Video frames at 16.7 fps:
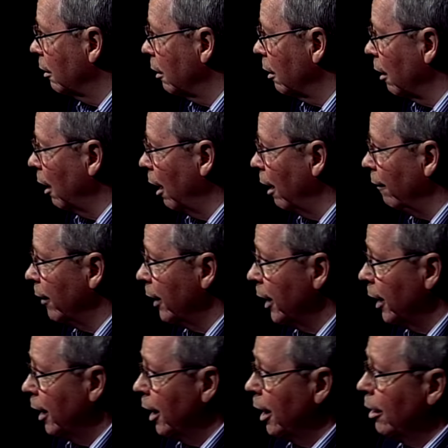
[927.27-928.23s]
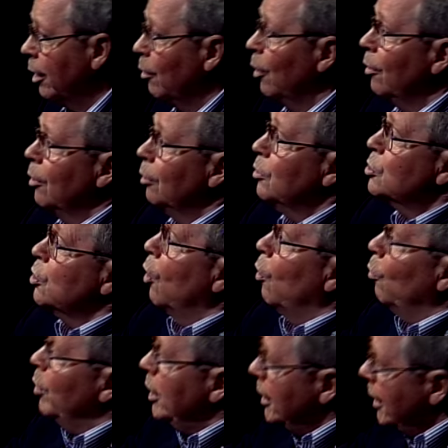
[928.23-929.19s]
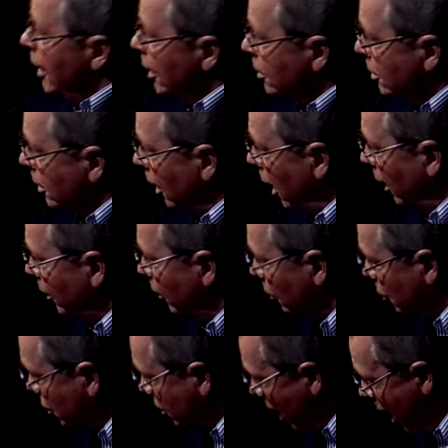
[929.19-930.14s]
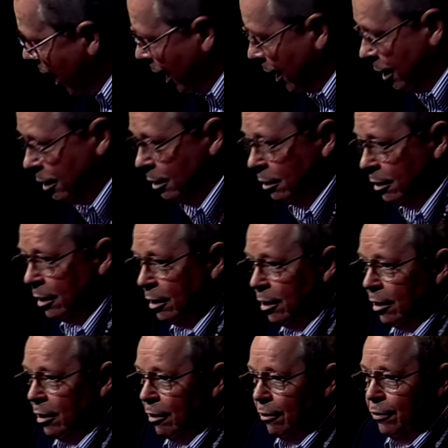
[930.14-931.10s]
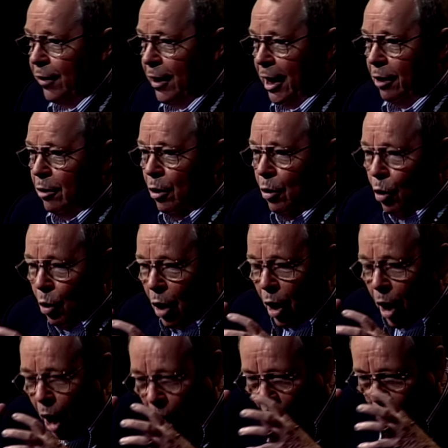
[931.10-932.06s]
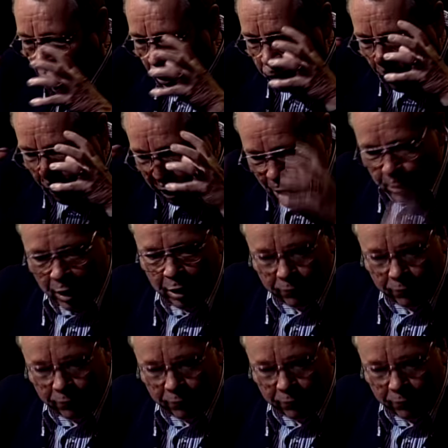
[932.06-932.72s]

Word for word: Uh, so we need to understand that our, the limit